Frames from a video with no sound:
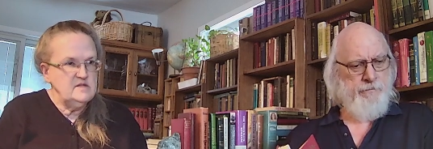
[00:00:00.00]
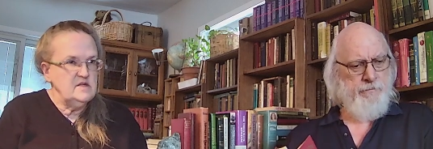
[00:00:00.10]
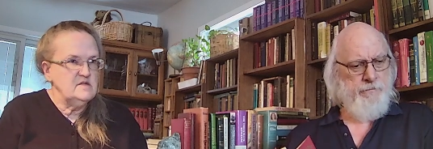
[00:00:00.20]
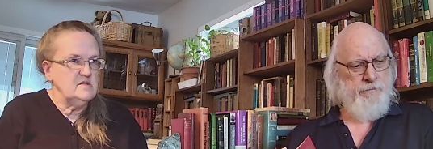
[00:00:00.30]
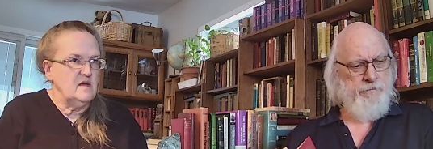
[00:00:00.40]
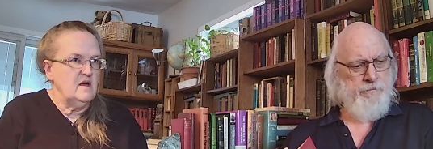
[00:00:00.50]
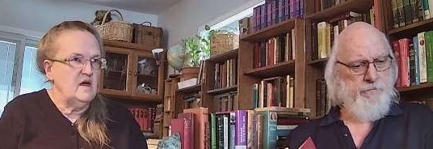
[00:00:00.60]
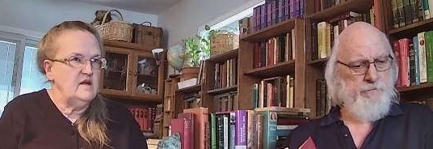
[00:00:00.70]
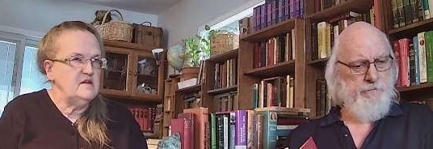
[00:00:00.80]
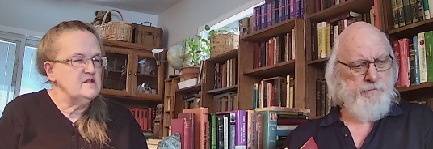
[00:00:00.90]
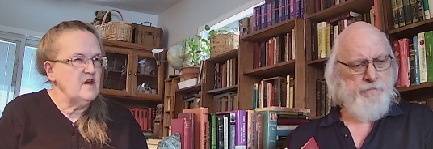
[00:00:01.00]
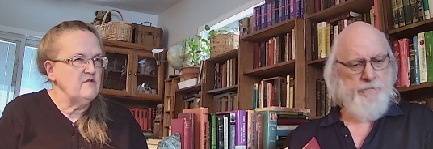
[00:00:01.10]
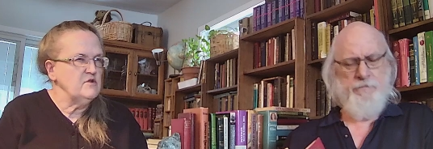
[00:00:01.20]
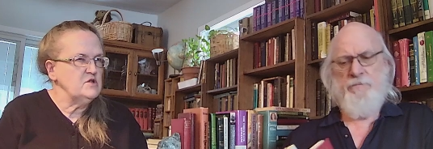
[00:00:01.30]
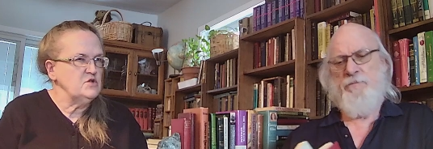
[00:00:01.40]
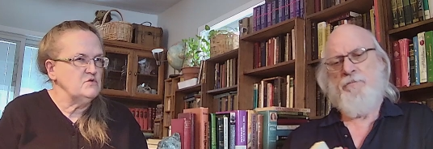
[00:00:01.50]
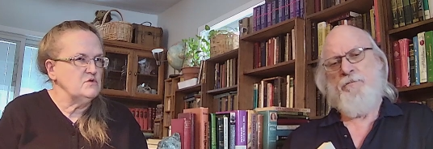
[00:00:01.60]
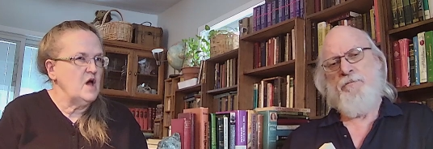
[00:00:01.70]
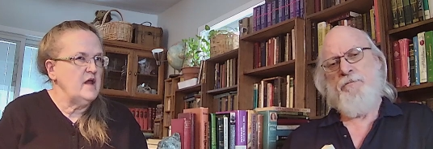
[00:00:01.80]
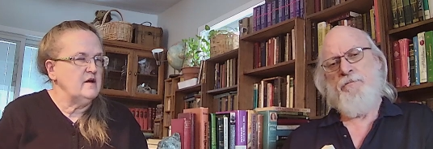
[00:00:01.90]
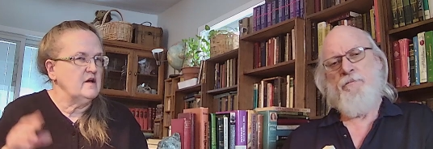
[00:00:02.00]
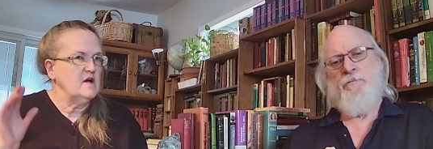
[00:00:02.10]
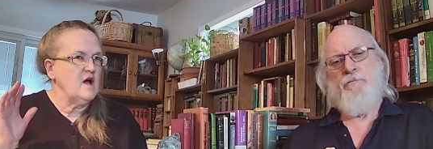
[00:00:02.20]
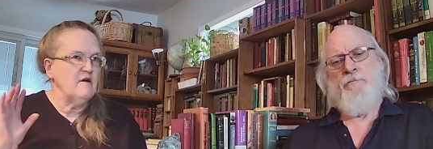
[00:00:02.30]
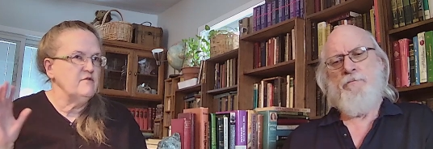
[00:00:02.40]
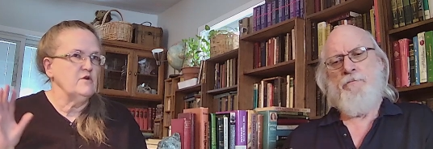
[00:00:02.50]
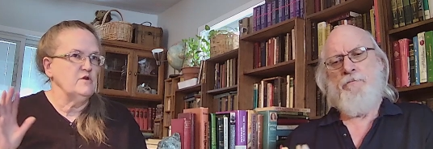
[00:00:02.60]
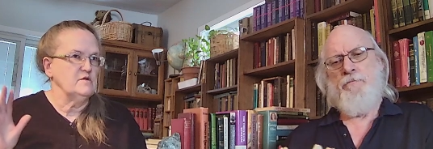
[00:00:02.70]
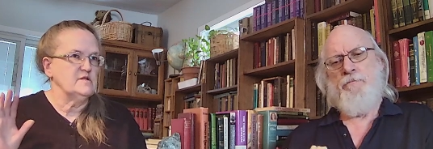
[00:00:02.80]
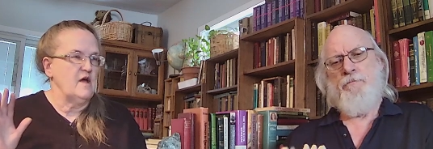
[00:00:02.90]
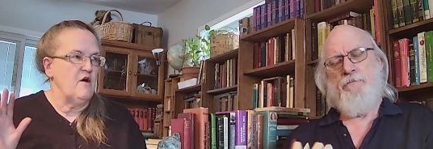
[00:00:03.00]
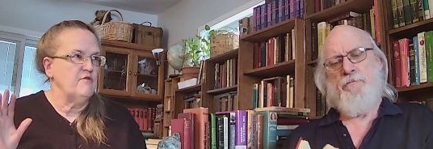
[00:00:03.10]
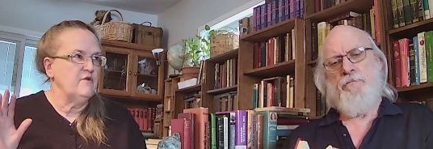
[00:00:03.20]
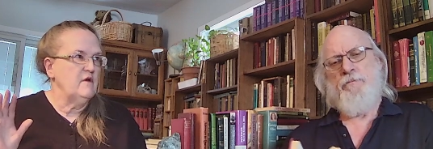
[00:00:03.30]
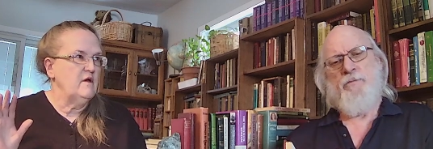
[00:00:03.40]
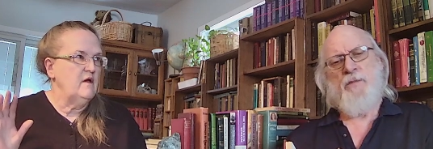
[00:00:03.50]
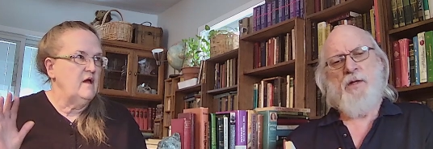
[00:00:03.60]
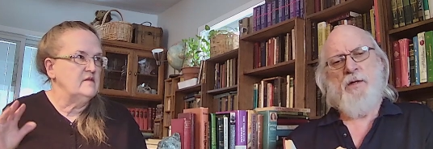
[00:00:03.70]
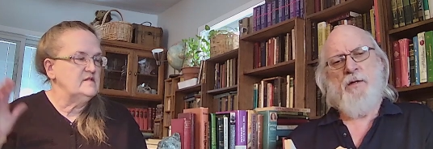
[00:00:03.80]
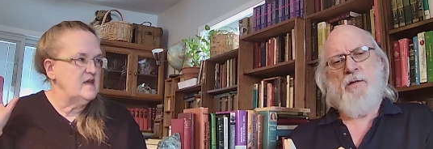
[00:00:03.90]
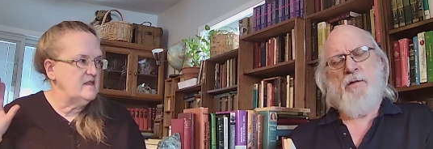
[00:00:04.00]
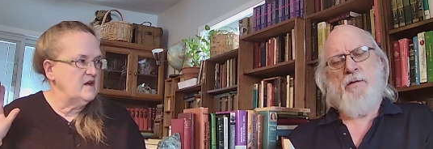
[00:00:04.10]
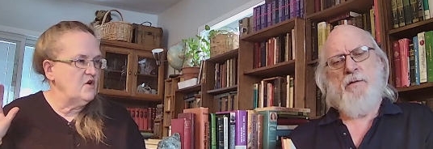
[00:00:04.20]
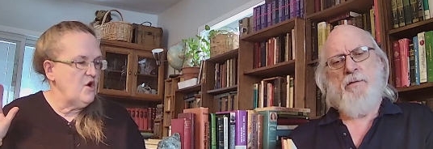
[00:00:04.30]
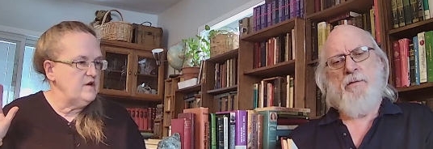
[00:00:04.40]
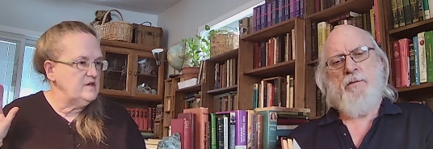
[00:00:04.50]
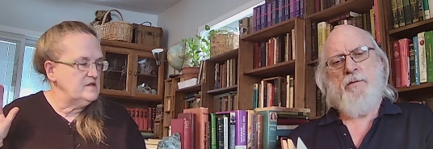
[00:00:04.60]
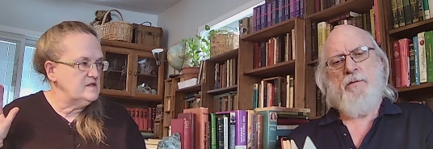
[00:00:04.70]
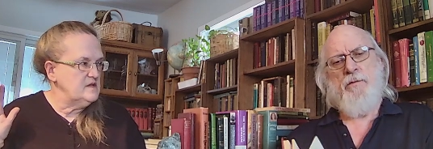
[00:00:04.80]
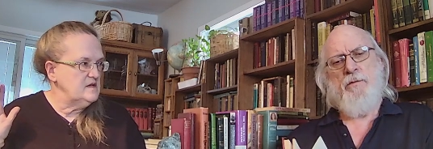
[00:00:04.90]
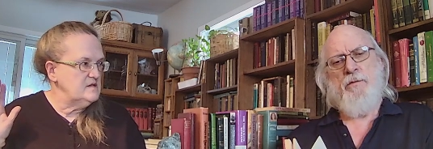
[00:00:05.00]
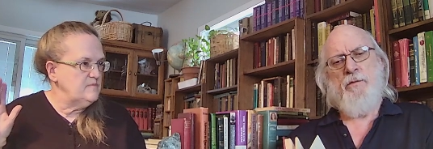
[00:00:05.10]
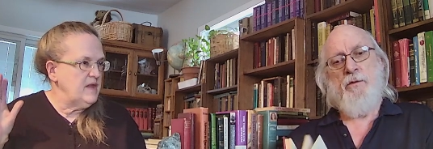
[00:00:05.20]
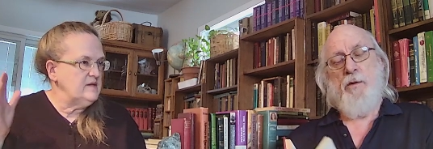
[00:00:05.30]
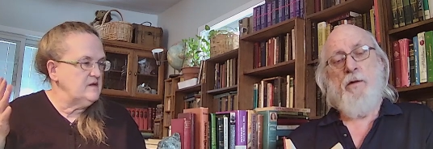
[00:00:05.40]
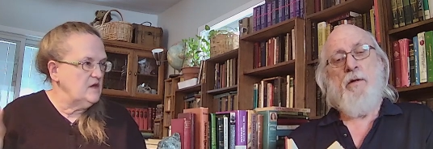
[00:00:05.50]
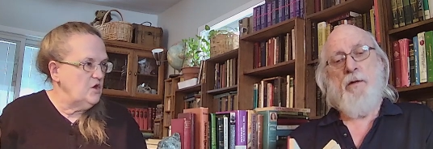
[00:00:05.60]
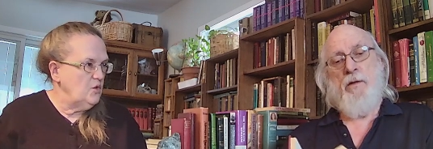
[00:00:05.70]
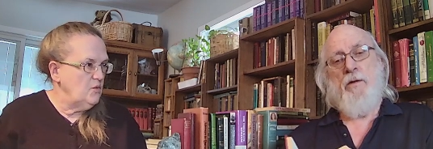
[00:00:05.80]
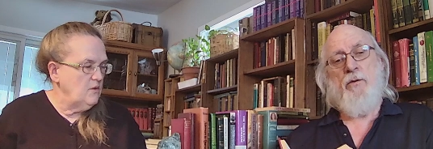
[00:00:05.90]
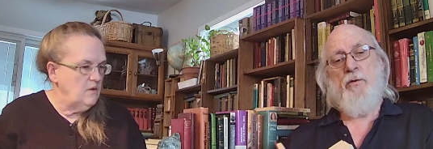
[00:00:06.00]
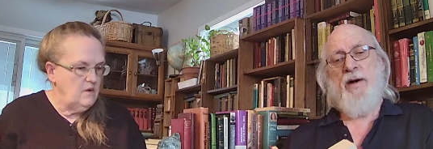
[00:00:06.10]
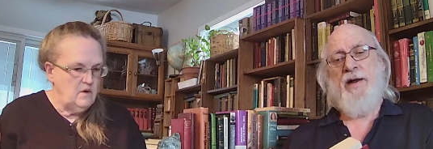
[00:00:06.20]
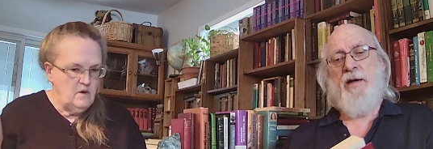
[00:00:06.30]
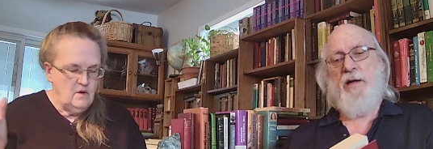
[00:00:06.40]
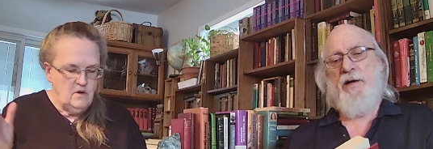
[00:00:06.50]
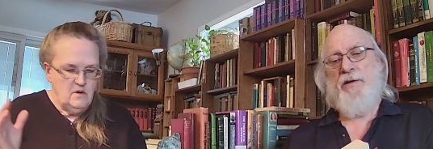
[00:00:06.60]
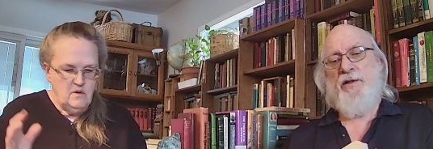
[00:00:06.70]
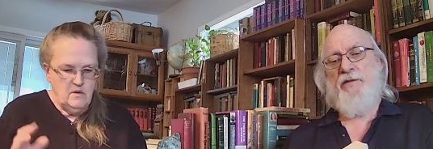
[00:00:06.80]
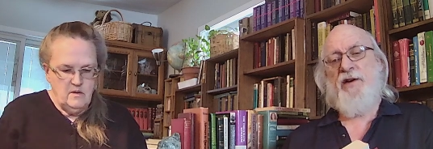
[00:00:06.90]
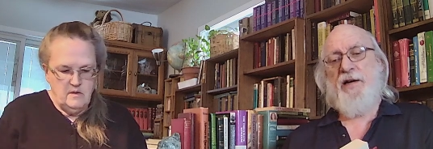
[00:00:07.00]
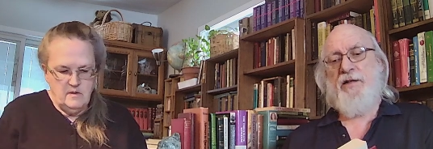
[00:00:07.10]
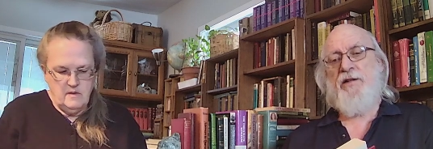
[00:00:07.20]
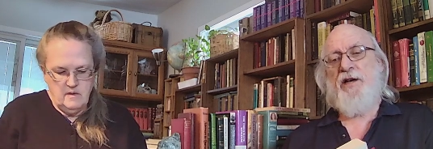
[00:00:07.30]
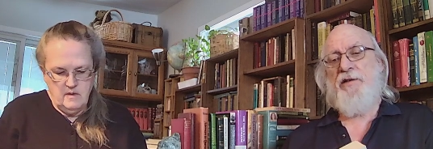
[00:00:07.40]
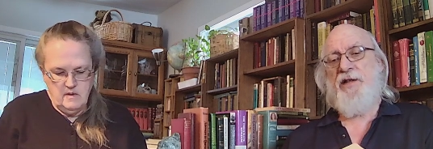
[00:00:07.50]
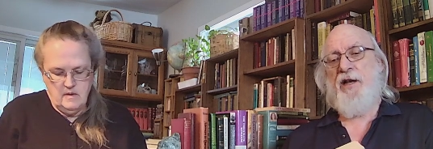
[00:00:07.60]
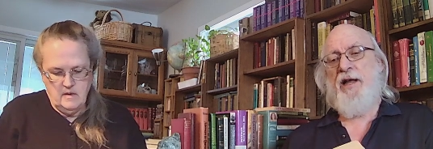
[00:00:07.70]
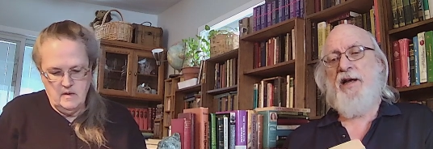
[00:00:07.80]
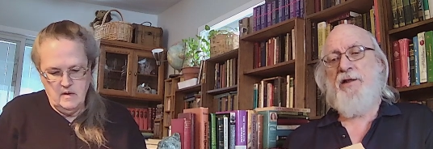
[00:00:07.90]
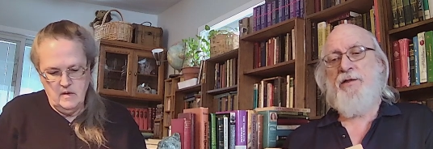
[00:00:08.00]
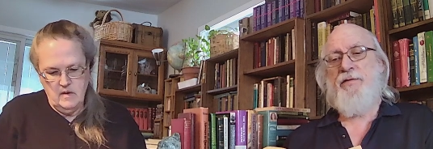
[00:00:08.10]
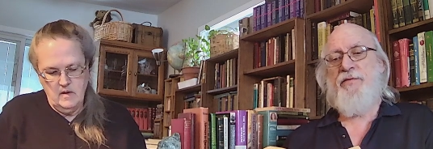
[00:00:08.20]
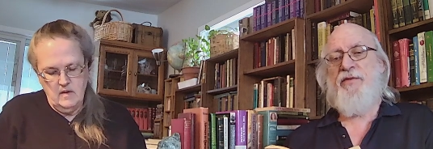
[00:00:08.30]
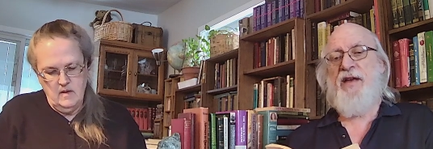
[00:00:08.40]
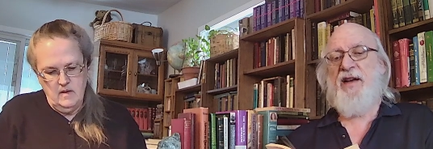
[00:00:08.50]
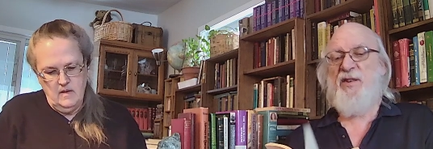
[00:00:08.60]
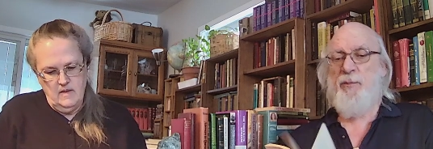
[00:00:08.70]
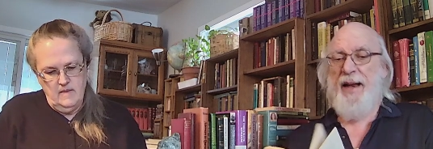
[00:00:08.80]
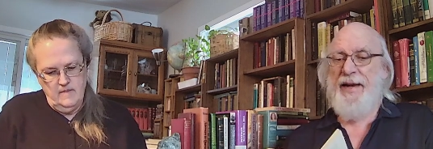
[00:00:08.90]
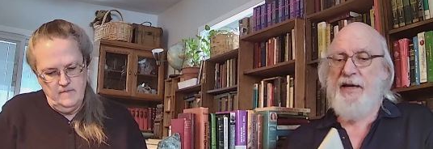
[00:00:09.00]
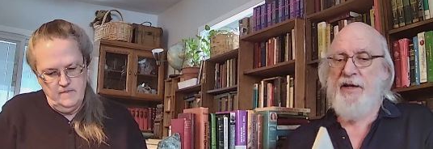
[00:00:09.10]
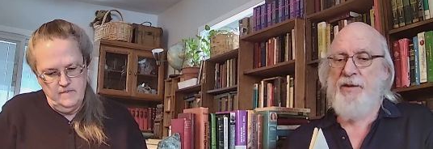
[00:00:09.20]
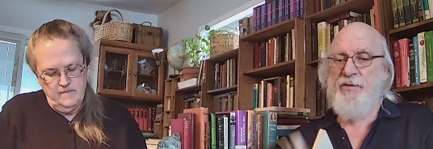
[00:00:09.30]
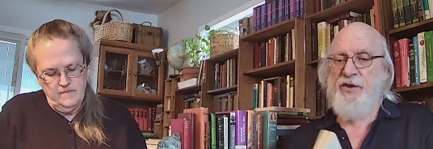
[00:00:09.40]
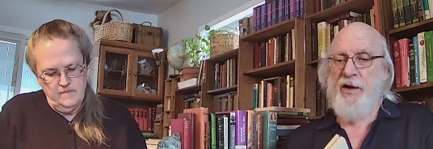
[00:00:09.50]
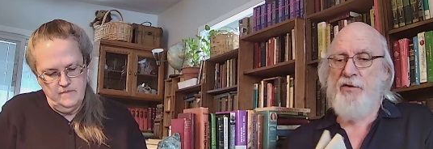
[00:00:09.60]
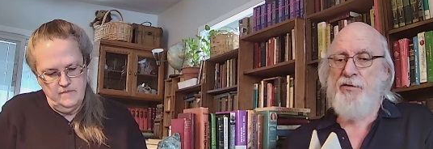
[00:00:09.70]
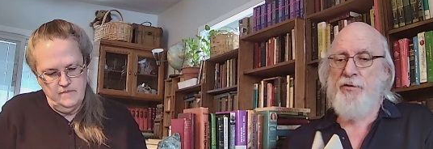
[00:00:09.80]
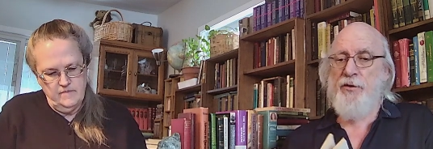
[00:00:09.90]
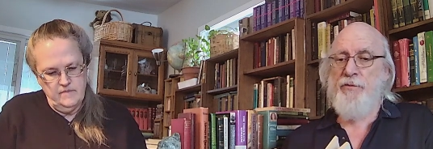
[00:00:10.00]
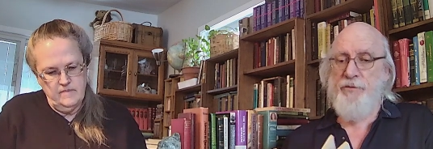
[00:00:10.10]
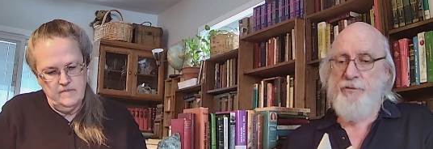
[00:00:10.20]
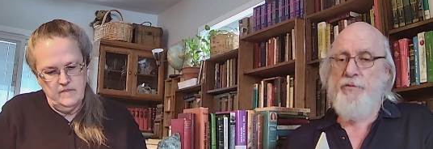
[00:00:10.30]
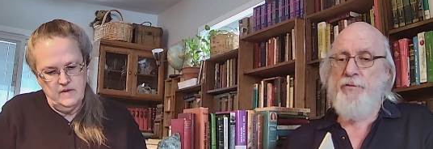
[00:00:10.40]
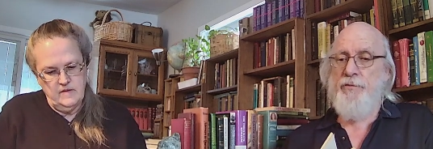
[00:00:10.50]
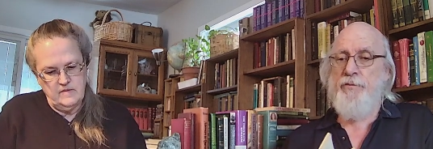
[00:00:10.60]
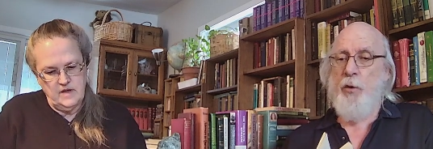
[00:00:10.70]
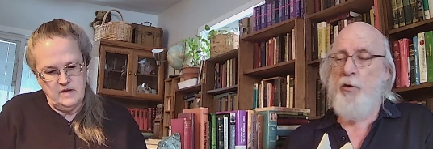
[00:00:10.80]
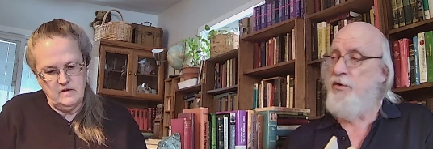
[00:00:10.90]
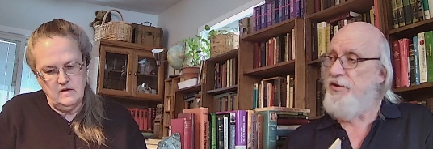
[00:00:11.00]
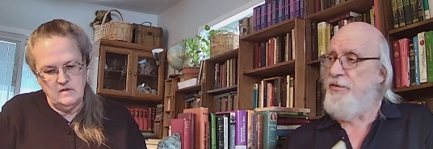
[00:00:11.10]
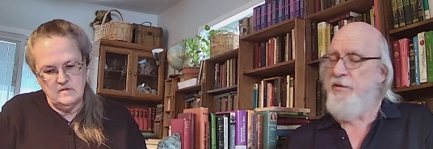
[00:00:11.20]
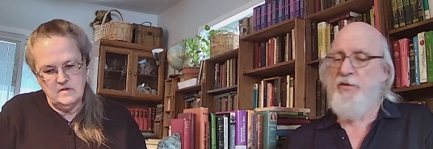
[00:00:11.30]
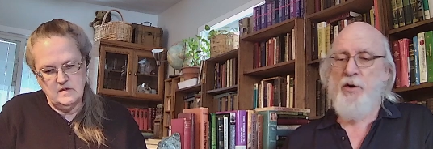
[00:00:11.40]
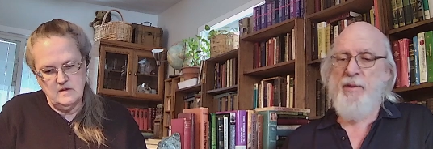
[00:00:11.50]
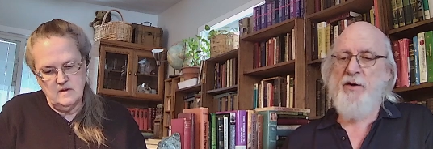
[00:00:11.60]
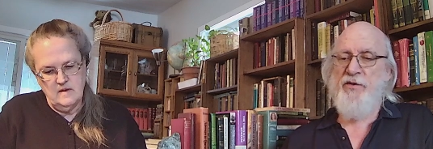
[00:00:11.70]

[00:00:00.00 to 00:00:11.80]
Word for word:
Speaker 1: is uh, an endeavor to kind of cover yourself and say that God is, is blessing you.
Speaker 2: Right, and the fact that they delayed explaining themselves for ten over, years. For about